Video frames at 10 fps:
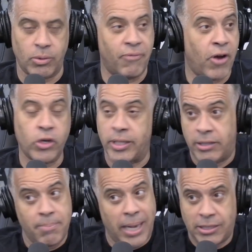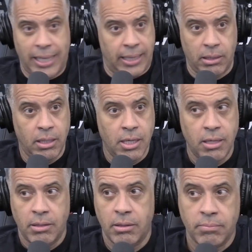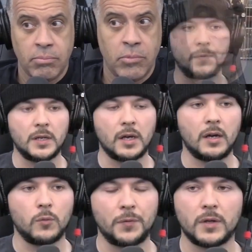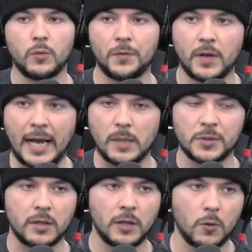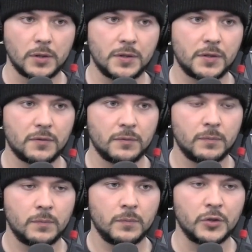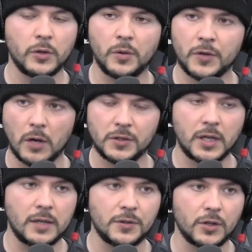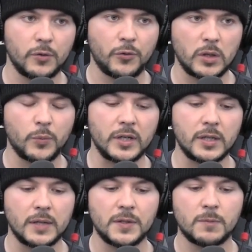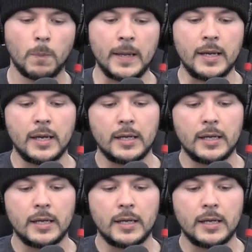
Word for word: do. And they're very good. They did my state. ATF did it with yes. the uh, with the with the eighty percent lowers. Hundred percent. They're doing it with ghost guns. They're going to do it with three D printed guns. Yep.